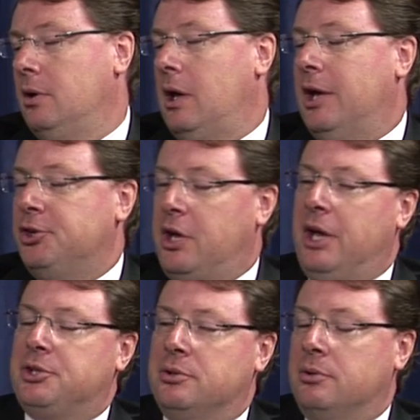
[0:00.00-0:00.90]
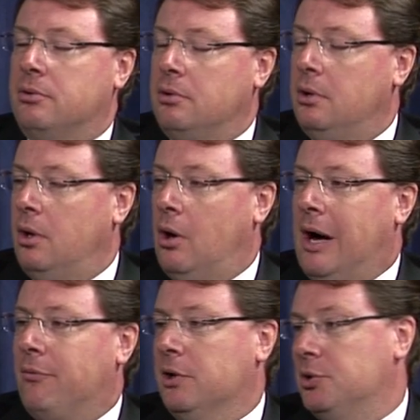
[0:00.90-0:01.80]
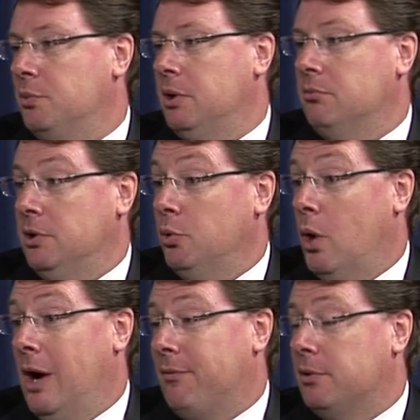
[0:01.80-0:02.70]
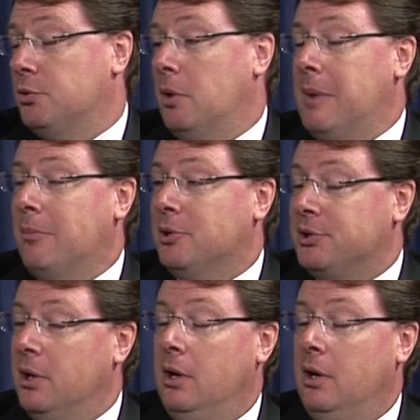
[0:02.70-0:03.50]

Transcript: educational offerings we do offer to our members